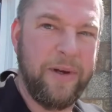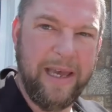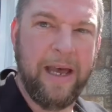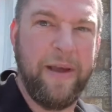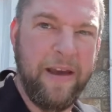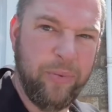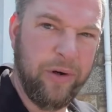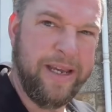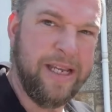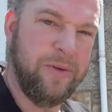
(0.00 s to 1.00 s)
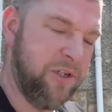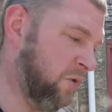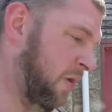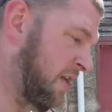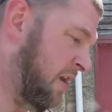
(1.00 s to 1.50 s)
We get a bit of breeze, which is
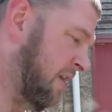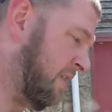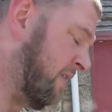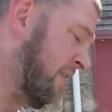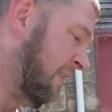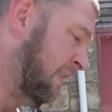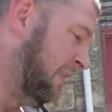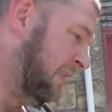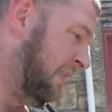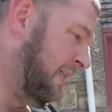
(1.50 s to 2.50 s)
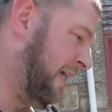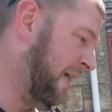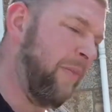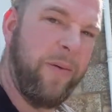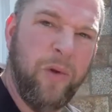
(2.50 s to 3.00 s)
quite nice.
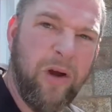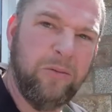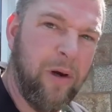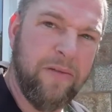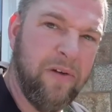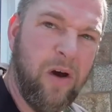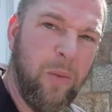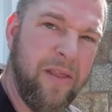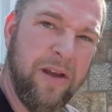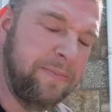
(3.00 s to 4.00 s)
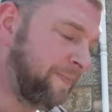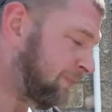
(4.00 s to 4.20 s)
I'm not one for hot weather.